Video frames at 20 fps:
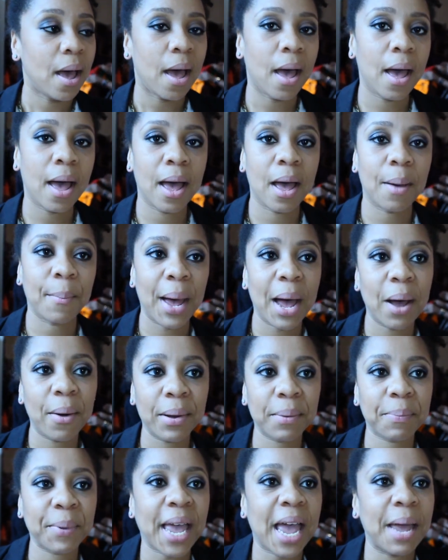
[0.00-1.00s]
Um, how
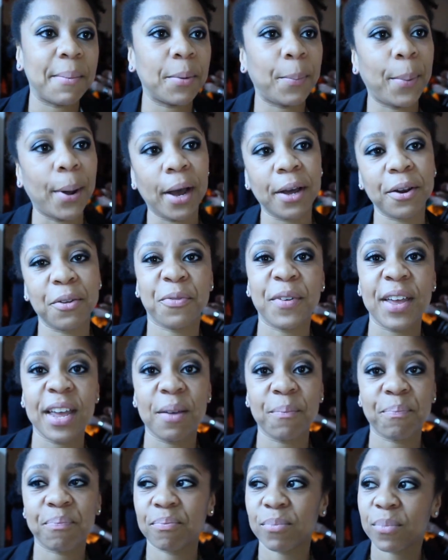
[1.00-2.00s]
I became a part of
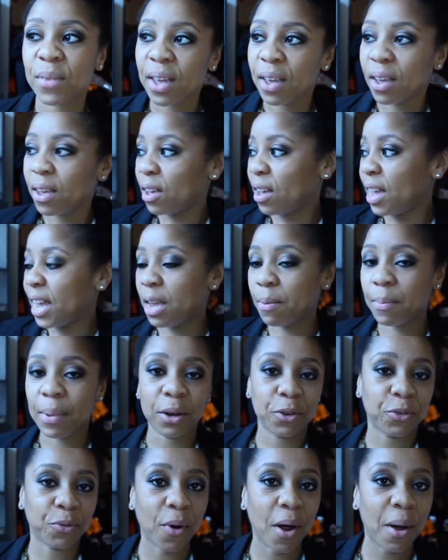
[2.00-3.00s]
it,
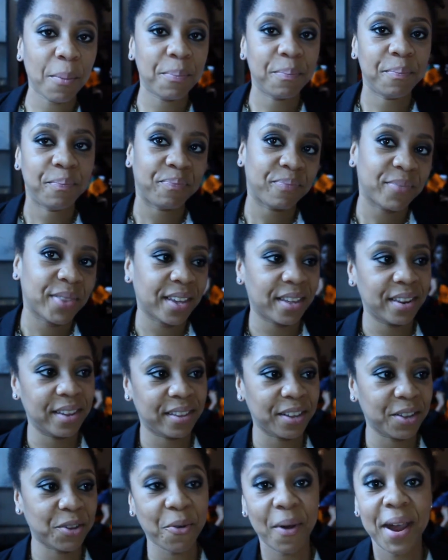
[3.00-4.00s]
emailed Rob and he
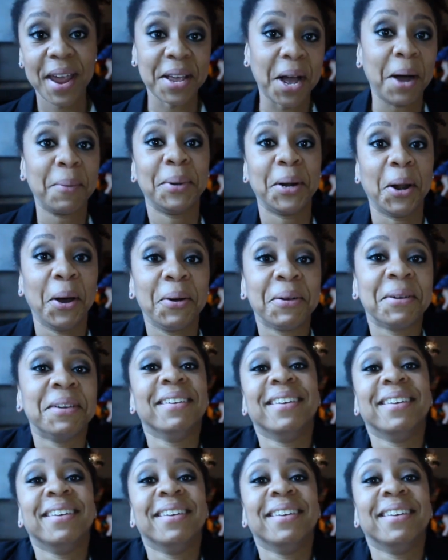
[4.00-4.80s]
said, great, come along.